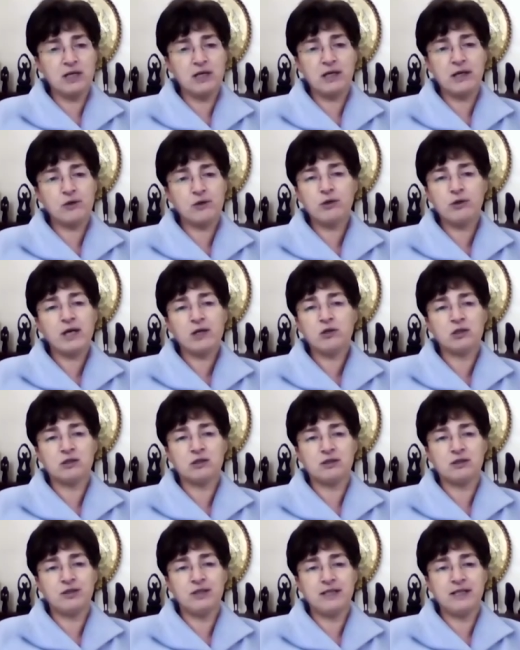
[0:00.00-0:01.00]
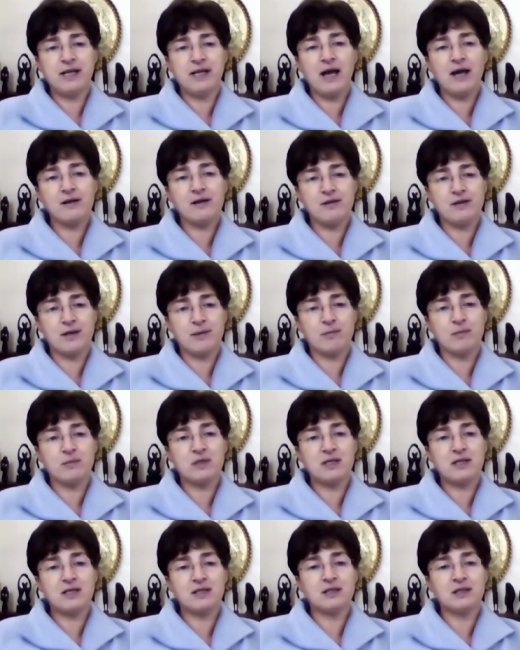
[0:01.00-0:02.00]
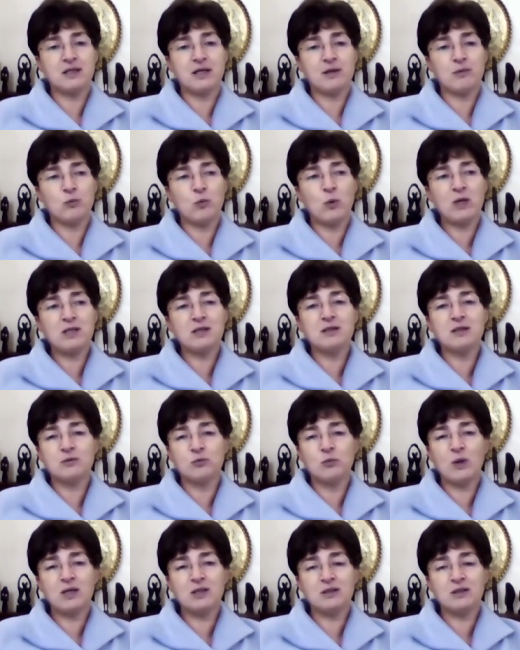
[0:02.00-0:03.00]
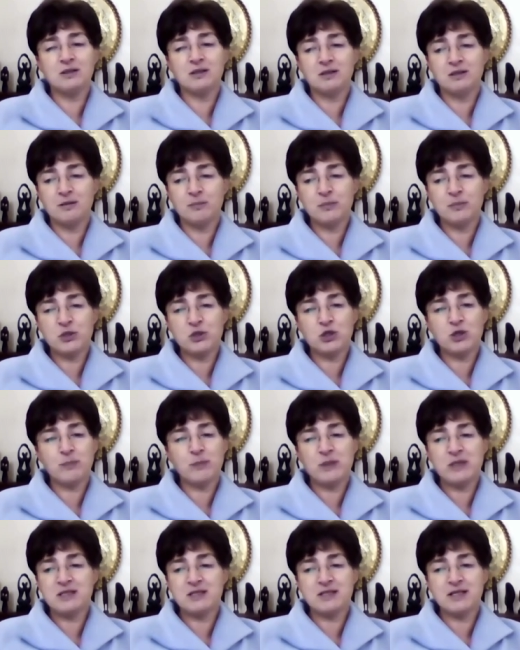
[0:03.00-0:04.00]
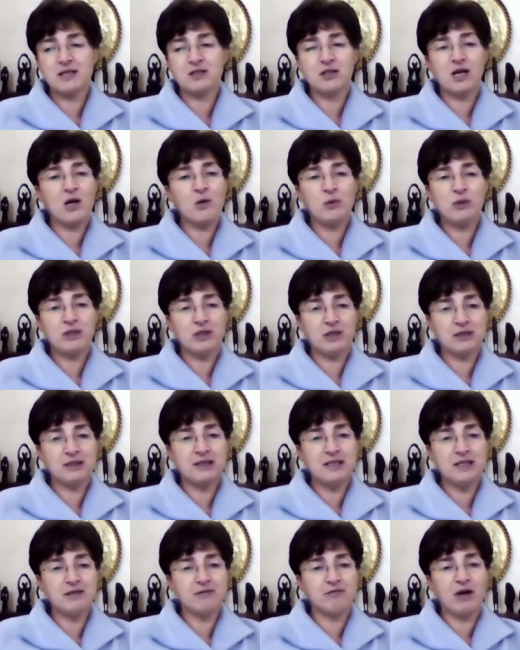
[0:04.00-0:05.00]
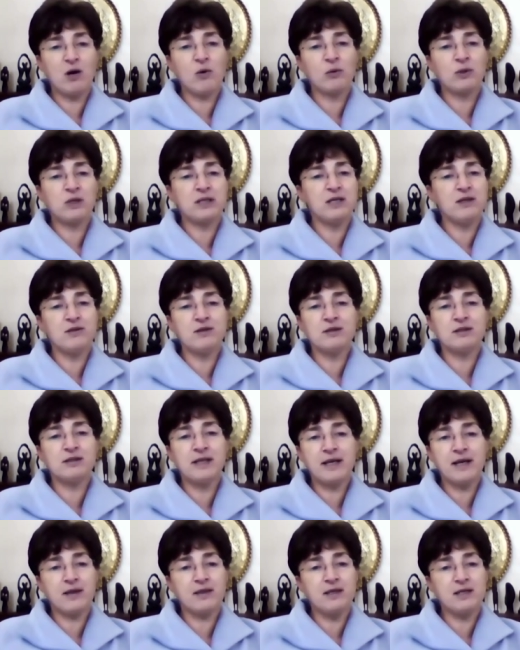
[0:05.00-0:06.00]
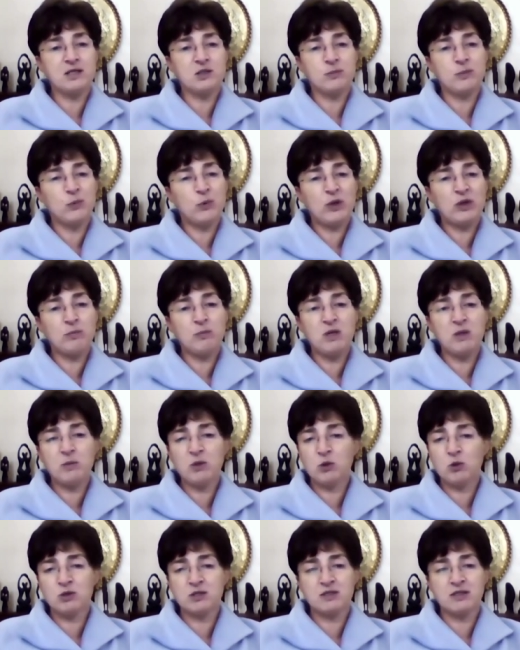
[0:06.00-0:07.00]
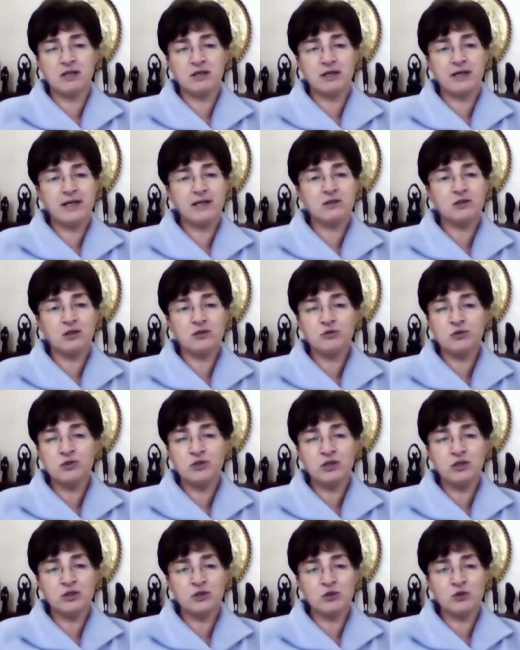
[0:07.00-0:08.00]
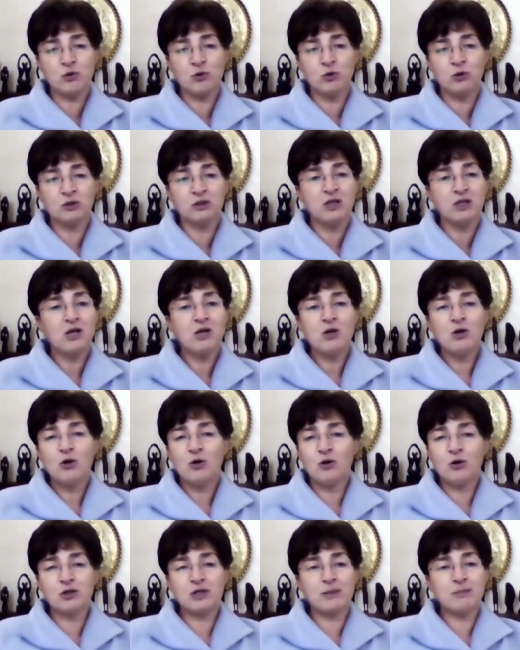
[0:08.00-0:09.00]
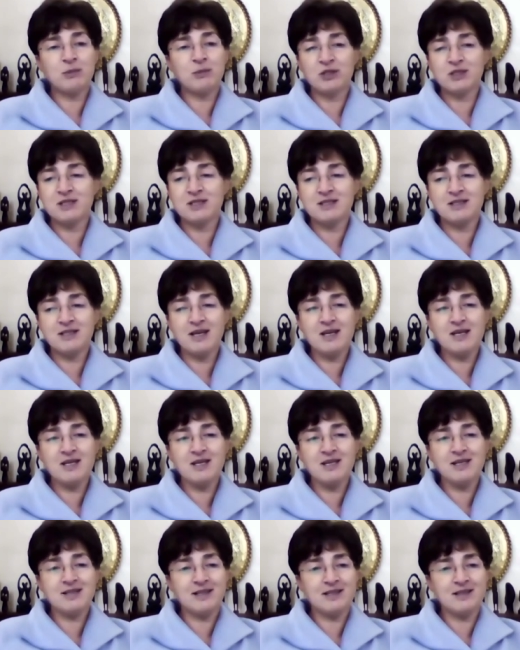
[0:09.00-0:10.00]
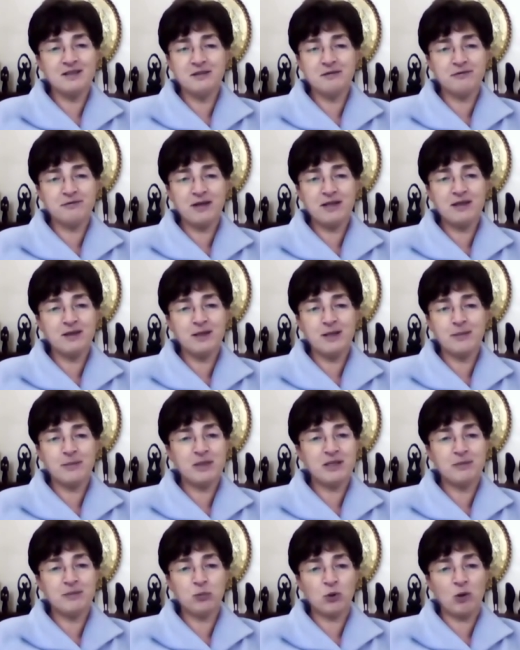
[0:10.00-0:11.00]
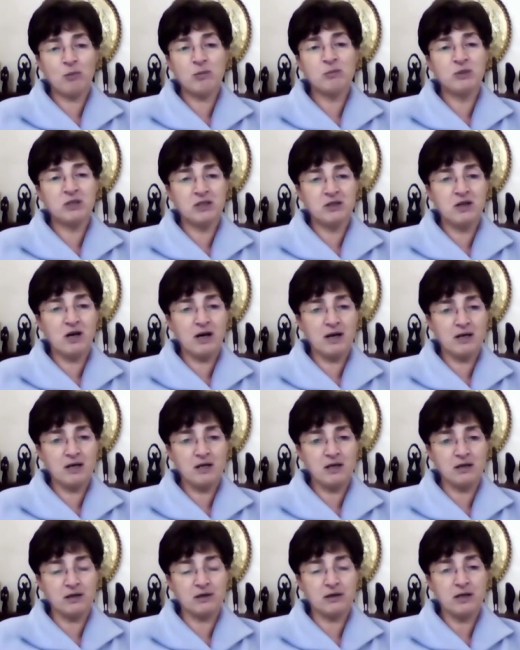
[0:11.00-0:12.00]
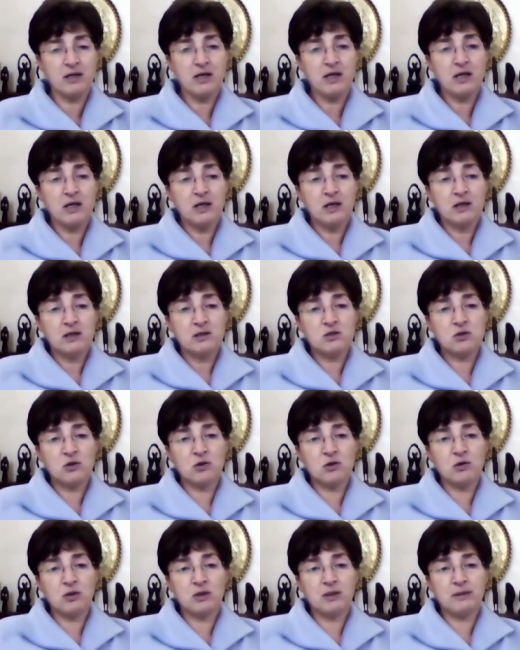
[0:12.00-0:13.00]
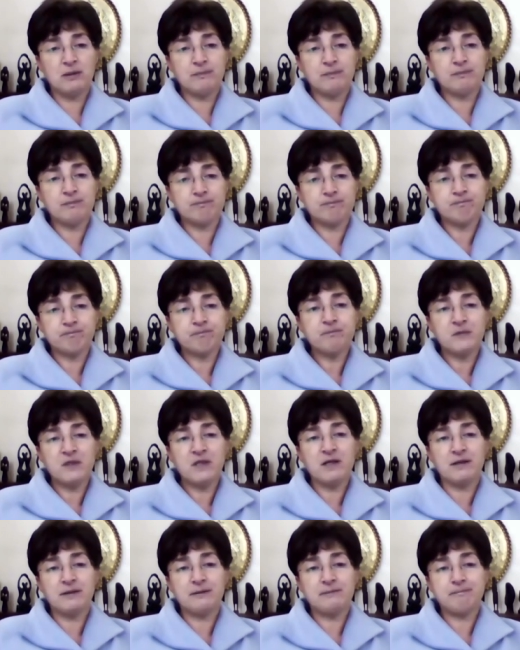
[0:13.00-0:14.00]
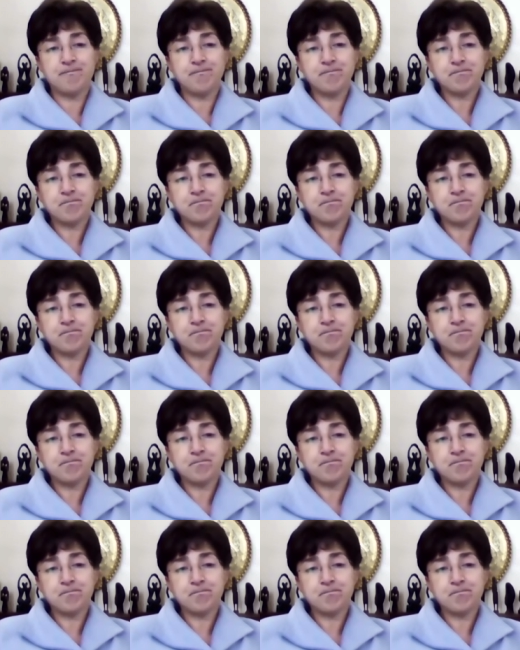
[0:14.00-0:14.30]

you know they you cannot really carry them and uh, one one uh, bishop has said i will not leave i will either take these with me because they're 800 years old or i'm going to stay here and defend them and probably die Wow. So, um, so Aline, what, yeah.